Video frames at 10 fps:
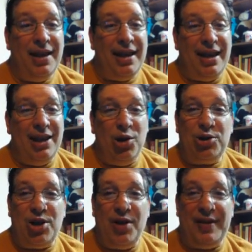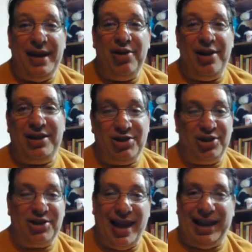he looks on the internet,
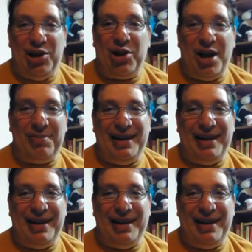starts to look up